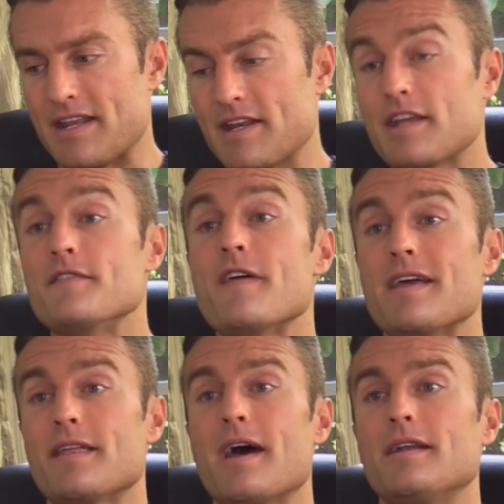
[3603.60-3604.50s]
I need to
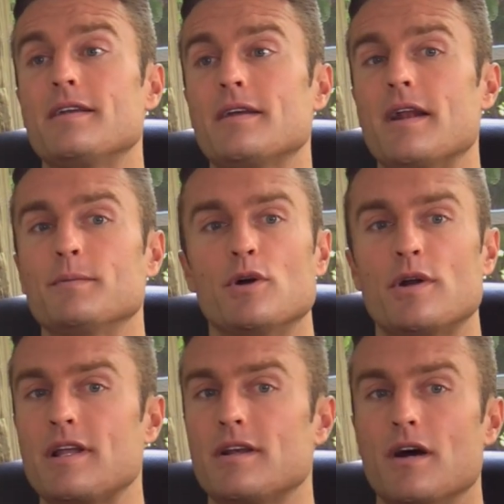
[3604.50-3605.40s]
convey that, and I'm
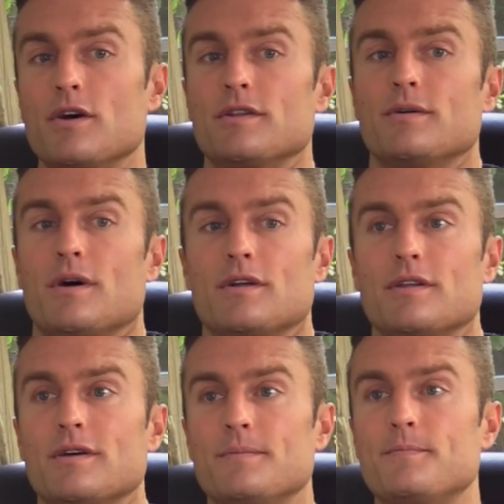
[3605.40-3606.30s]
learning on the
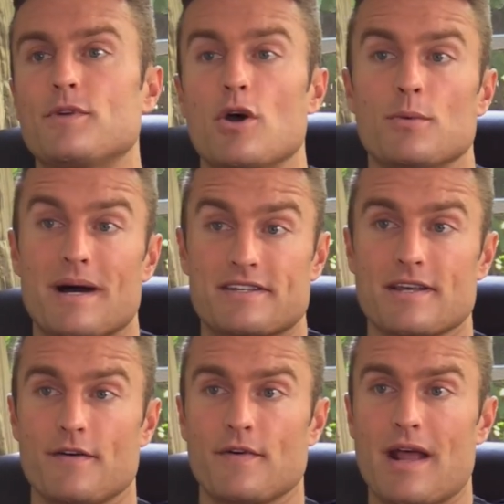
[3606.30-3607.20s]
on the go
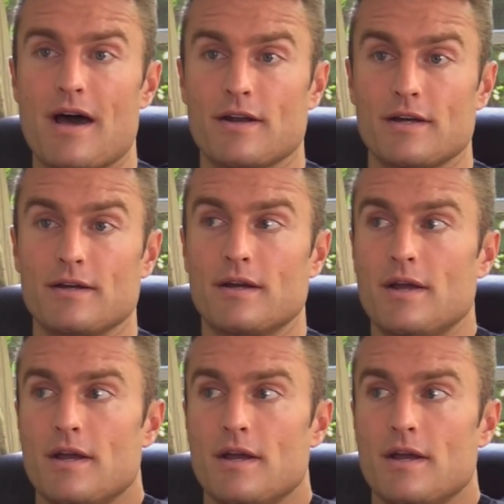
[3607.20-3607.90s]
myself on how to